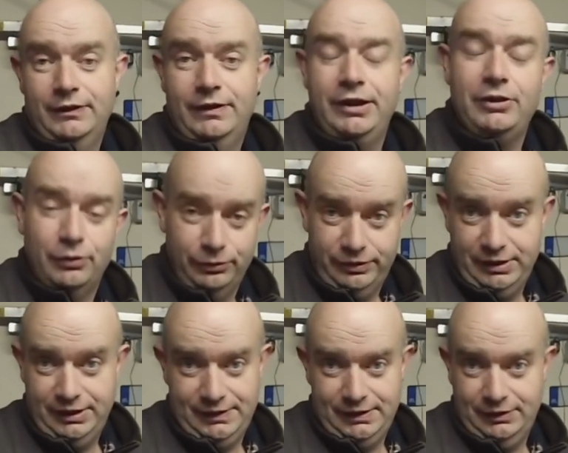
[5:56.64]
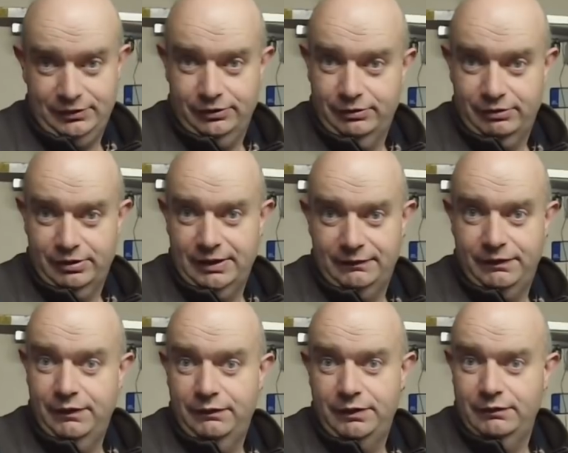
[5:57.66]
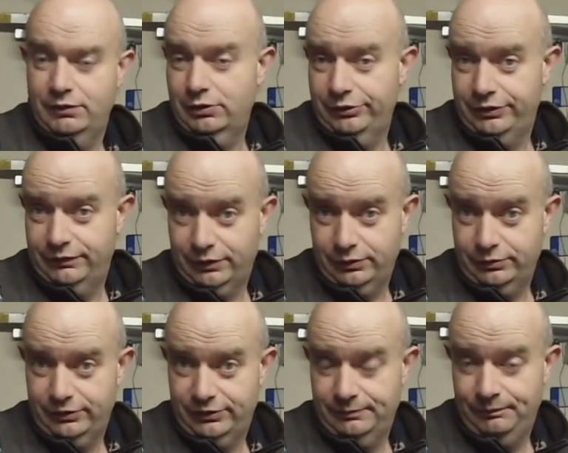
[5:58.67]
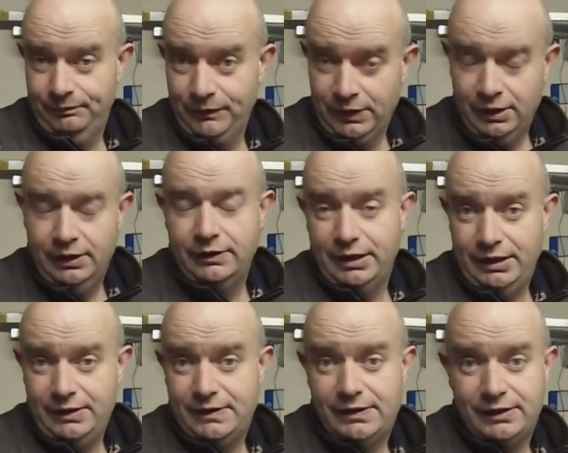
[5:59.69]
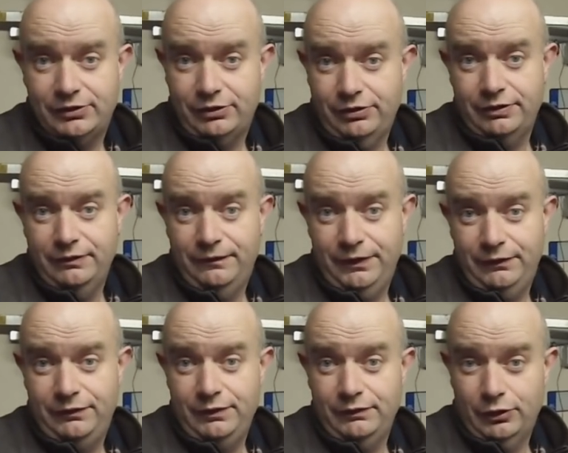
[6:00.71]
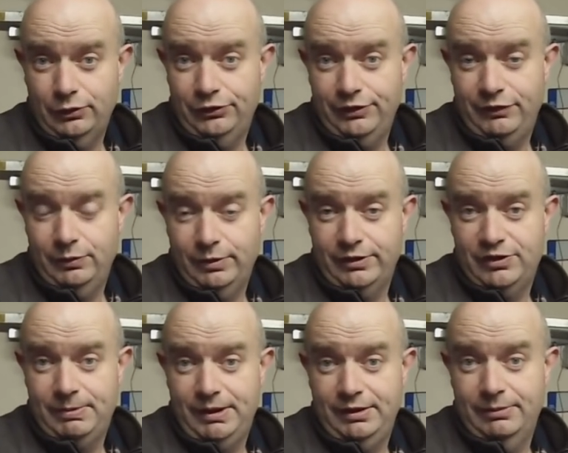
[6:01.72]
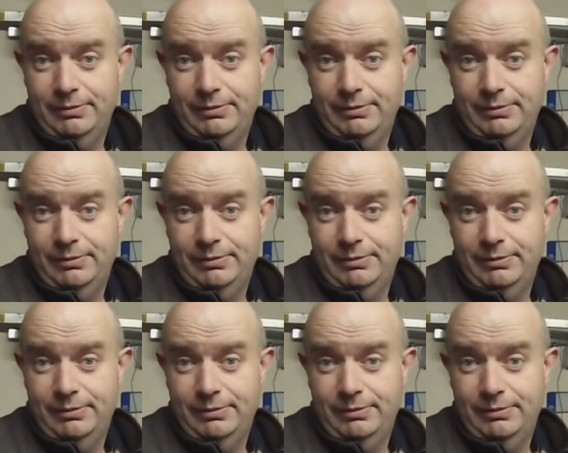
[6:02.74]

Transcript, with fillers: They don't need 650 volts, folks. They need 650 volts if you want to spin